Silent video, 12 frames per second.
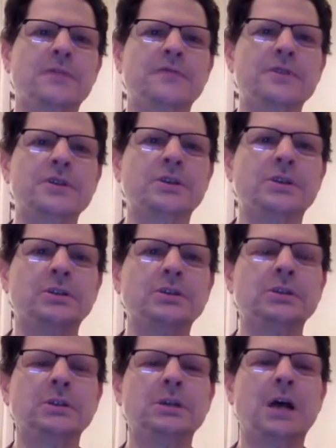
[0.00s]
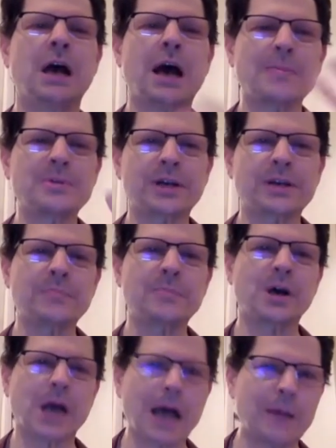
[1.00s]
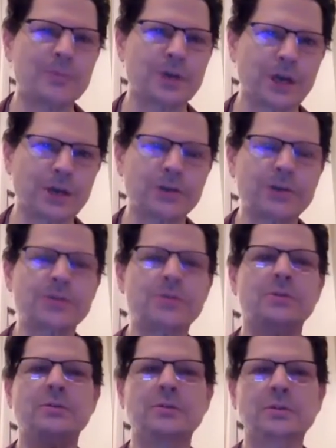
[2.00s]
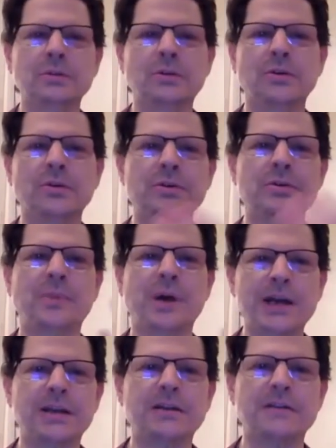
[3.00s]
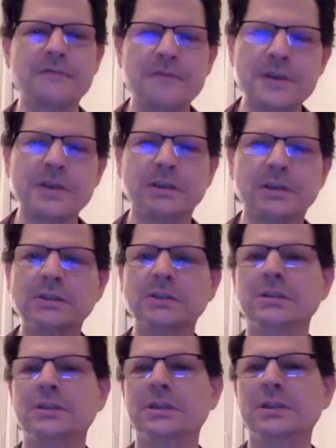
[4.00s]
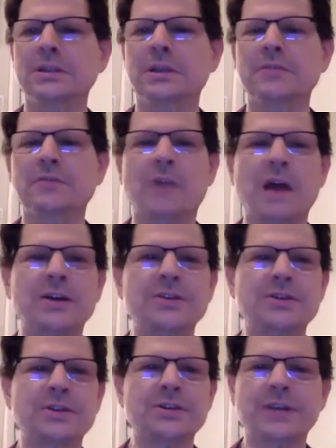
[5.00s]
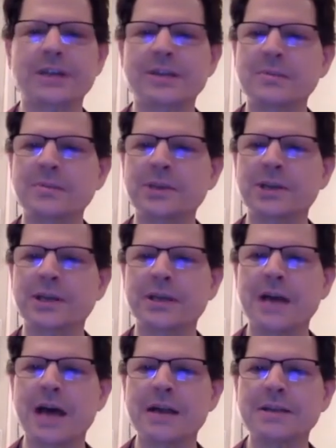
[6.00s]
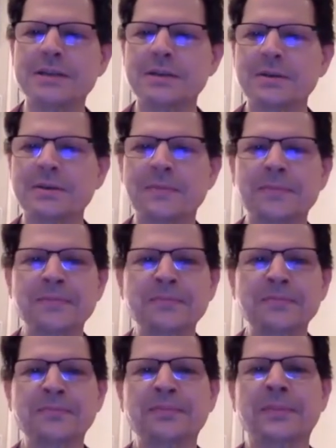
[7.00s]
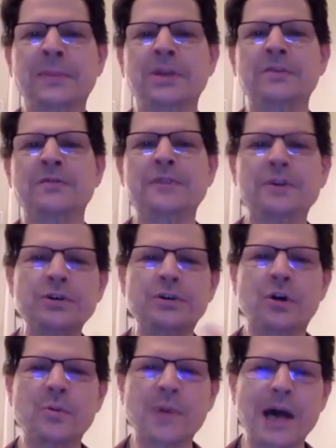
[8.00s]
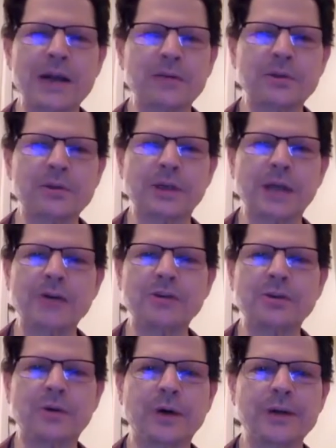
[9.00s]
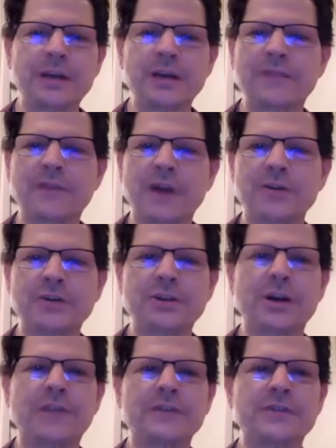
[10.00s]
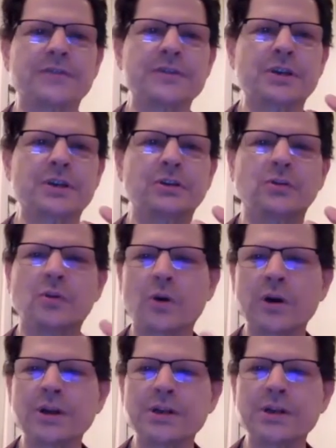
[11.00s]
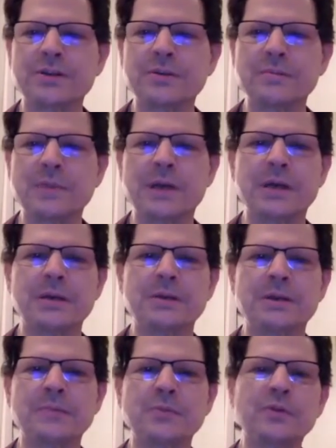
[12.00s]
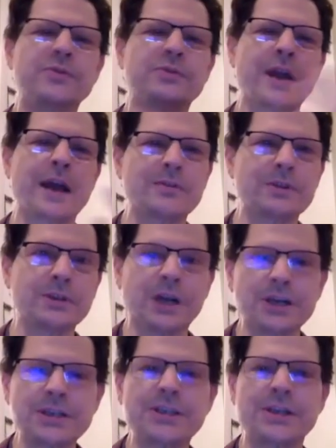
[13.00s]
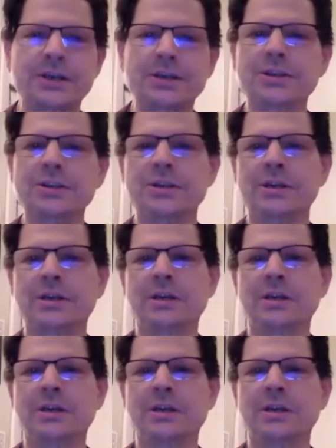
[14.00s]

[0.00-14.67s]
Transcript: physical object among objects, although your body can feel and rocks ostensibly cannot you feel your own body, which allows you to identify yourself as a physical organism uh, that moves around and does things,